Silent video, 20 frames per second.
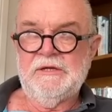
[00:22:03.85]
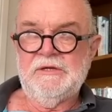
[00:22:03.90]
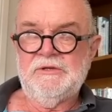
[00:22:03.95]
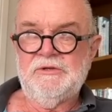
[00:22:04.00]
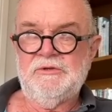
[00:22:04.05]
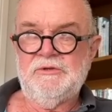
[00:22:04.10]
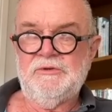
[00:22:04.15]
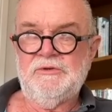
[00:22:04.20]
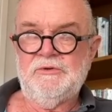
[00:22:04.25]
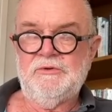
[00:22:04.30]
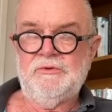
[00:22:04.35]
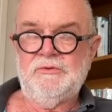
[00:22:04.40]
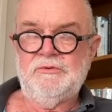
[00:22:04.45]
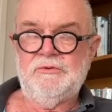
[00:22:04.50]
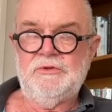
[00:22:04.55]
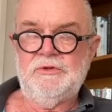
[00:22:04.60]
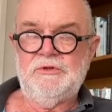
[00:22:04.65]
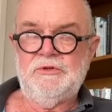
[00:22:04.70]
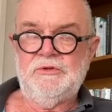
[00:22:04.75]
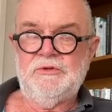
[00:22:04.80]

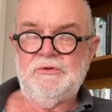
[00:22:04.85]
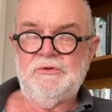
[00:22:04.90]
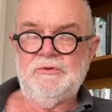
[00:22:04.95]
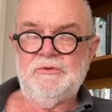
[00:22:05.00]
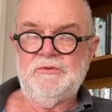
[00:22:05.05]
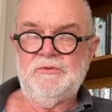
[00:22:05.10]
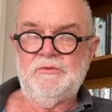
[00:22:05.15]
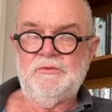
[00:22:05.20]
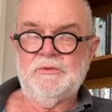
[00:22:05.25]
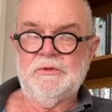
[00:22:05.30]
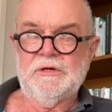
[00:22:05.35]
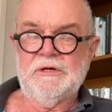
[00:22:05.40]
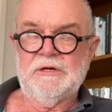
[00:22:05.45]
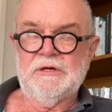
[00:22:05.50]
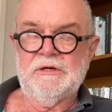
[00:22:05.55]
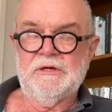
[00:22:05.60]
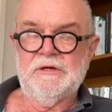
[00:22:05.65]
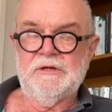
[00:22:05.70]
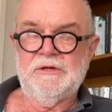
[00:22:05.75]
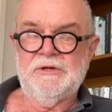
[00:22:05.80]
you
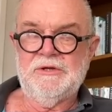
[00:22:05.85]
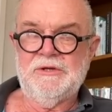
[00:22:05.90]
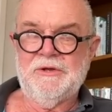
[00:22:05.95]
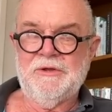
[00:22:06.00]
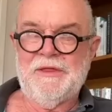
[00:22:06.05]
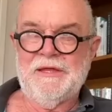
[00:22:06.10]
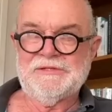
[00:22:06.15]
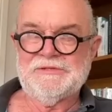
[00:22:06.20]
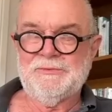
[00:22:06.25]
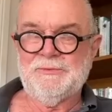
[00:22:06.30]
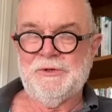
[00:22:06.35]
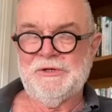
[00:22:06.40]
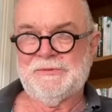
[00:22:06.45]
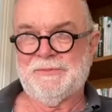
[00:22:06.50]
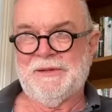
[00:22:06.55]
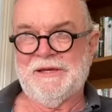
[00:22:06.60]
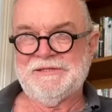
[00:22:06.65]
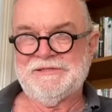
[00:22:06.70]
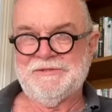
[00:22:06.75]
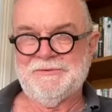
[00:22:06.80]
know, that's the
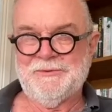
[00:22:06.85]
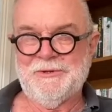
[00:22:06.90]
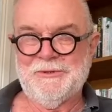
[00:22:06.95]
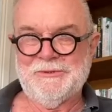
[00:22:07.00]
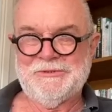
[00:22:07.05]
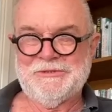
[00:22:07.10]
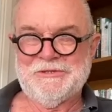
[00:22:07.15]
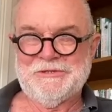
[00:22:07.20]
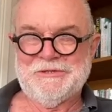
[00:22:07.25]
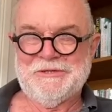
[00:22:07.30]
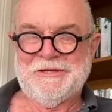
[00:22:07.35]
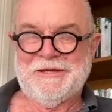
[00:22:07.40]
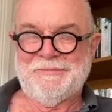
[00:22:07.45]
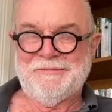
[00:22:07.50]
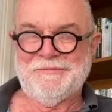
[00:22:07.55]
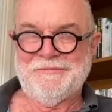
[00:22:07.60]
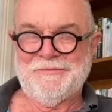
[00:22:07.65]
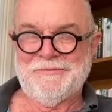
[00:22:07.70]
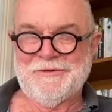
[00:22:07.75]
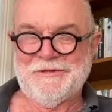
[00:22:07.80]
worst place in the world to
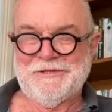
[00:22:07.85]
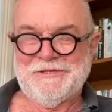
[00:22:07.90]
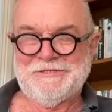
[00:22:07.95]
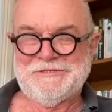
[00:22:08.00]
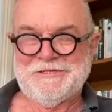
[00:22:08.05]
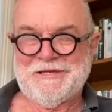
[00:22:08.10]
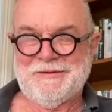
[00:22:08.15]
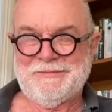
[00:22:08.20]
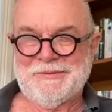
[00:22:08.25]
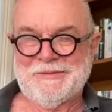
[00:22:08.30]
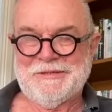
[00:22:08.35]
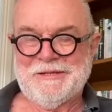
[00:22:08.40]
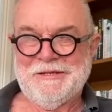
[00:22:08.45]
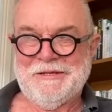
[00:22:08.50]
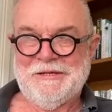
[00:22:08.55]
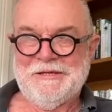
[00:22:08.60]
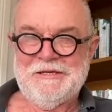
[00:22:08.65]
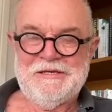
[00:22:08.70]
happen what he's happened.